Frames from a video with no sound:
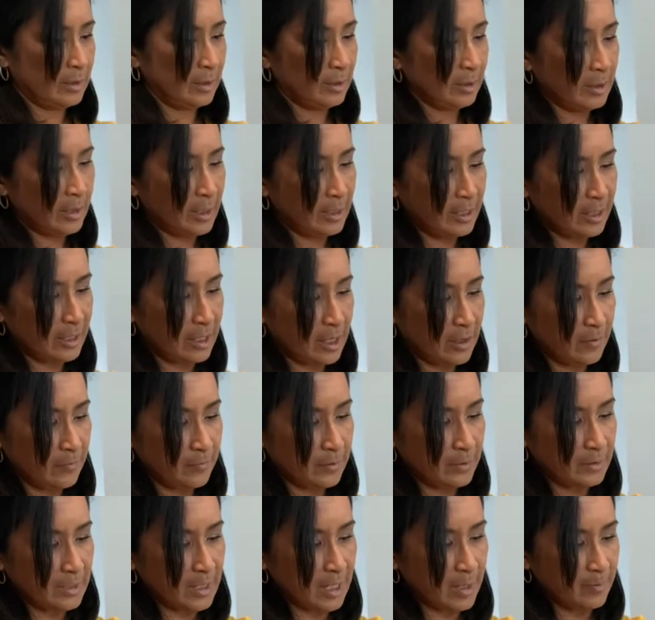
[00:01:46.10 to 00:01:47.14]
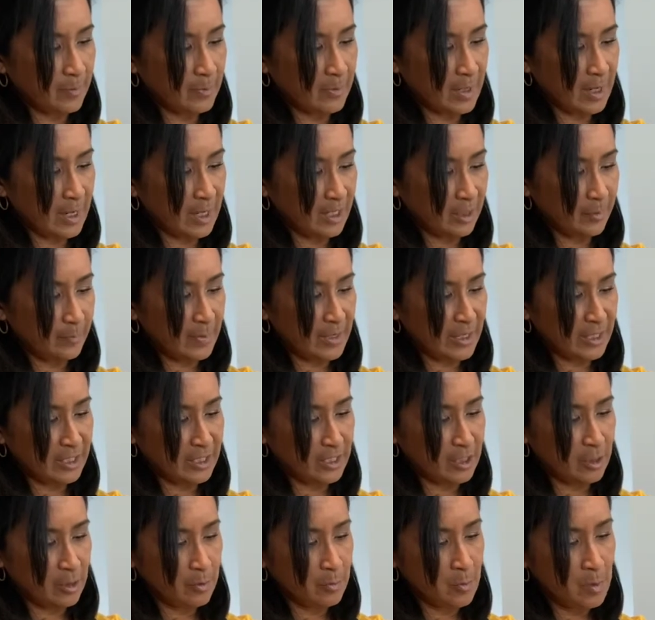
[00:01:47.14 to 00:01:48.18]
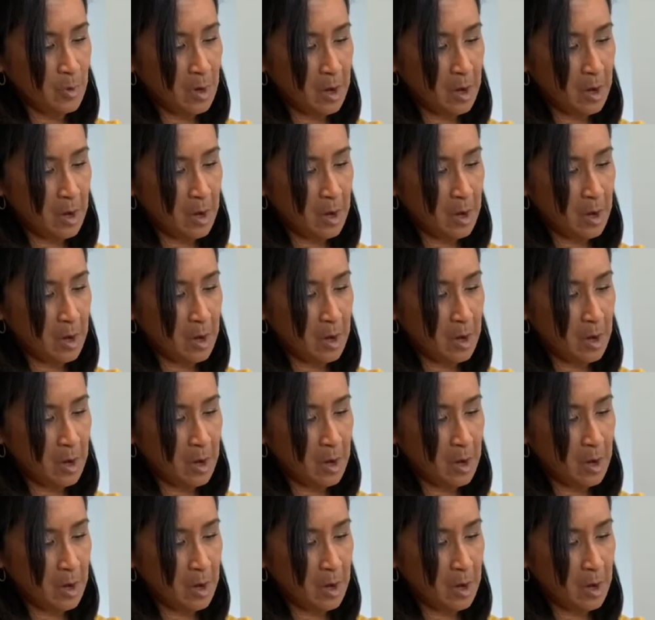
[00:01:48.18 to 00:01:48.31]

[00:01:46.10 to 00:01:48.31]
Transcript: cutting off the top of the jalapeno.